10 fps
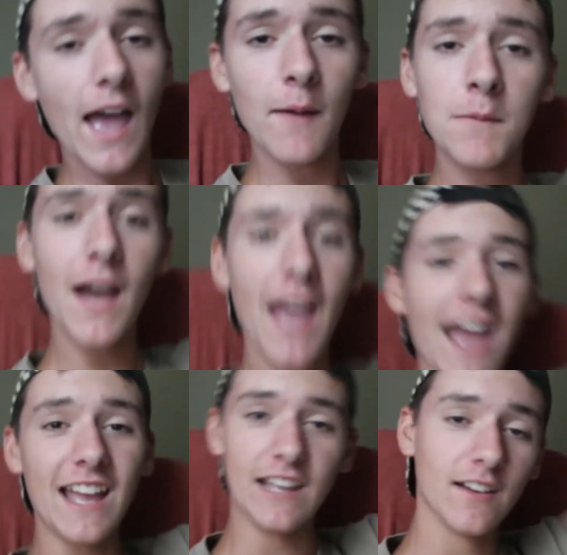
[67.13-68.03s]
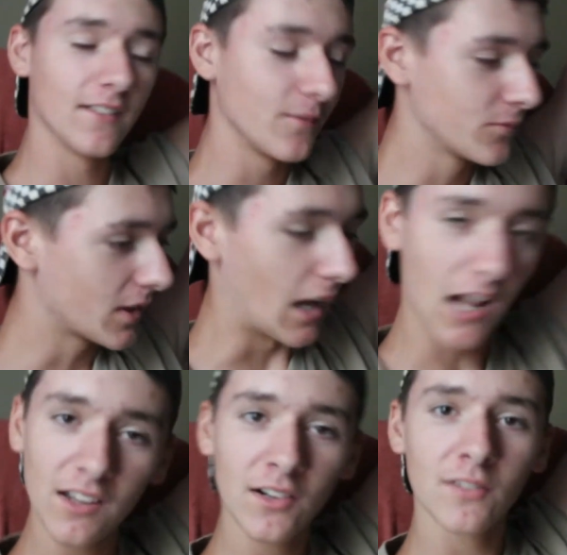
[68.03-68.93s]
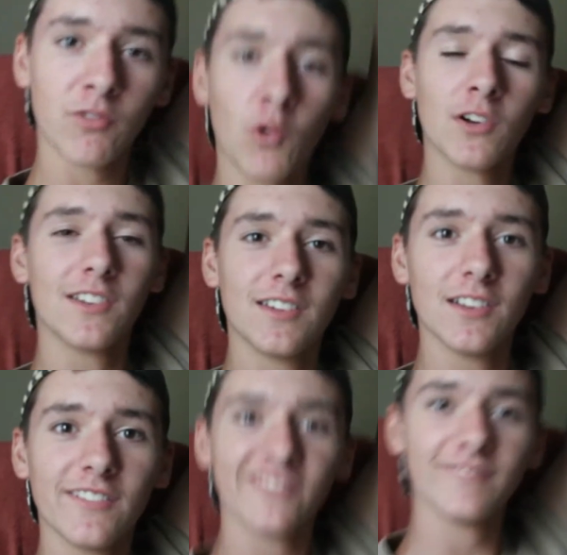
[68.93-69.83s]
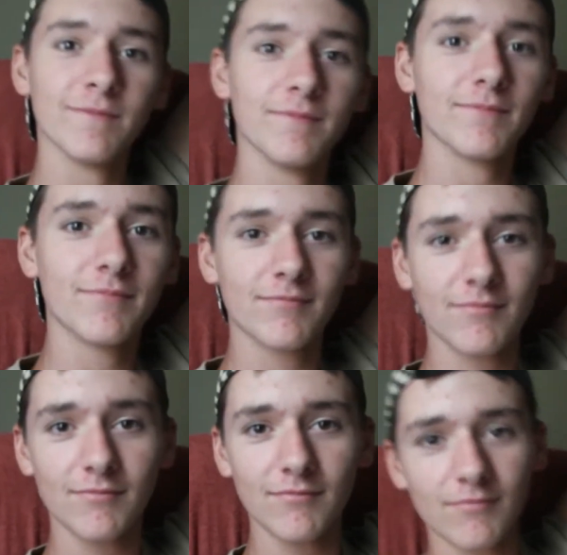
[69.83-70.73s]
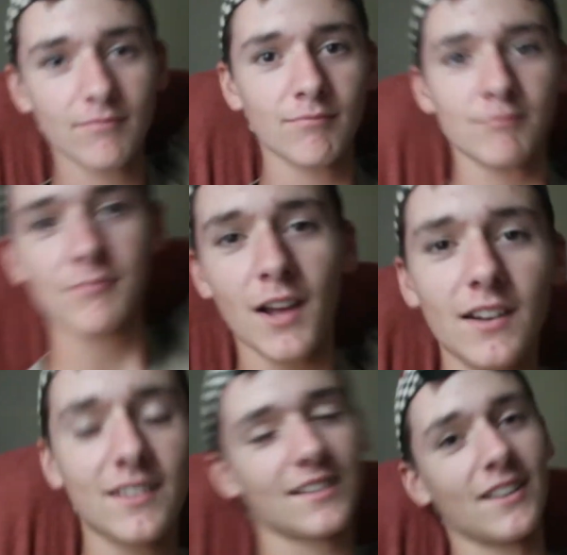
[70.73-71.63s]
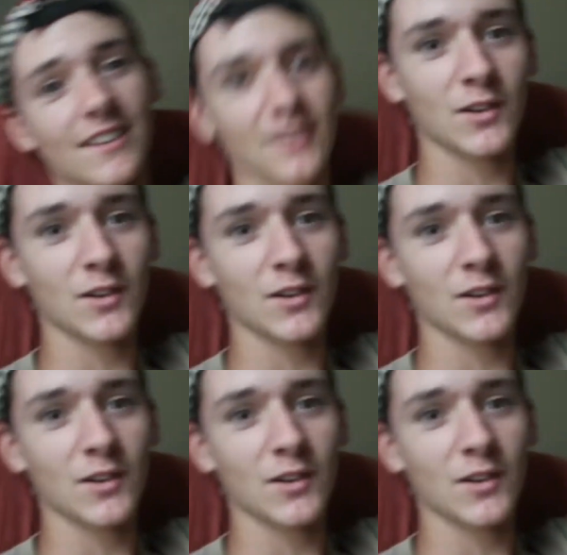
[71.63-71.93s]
But hey, I look forward to not necessarily the